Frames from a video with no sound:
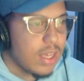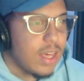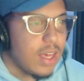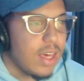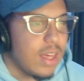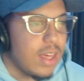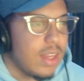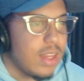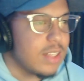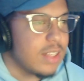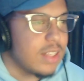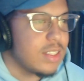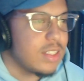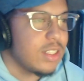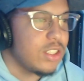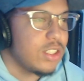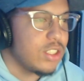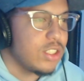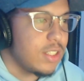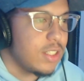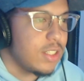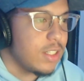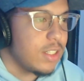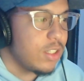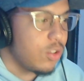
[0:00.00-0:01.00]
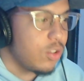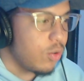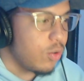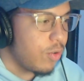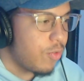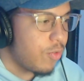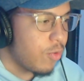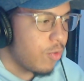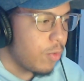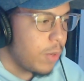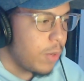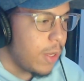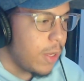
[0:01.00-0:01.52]
That scene just didn't do it
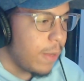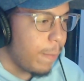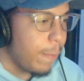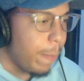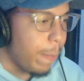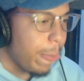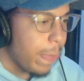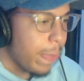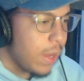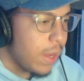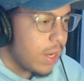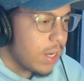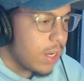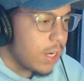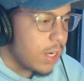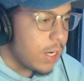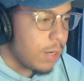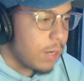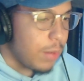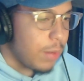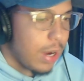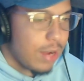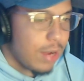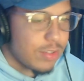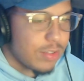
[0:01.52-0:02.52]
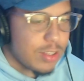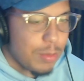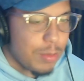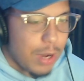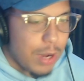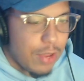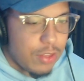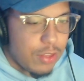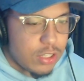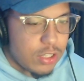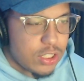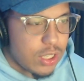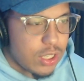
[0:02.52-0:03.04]
for me. I have some
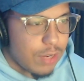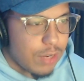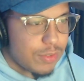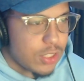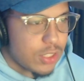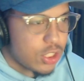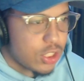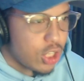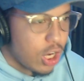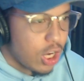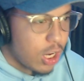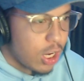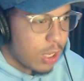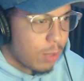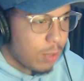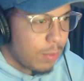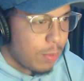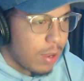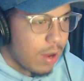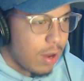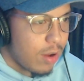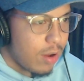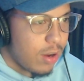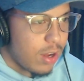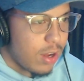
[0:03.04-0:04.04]
other stuff to talk about.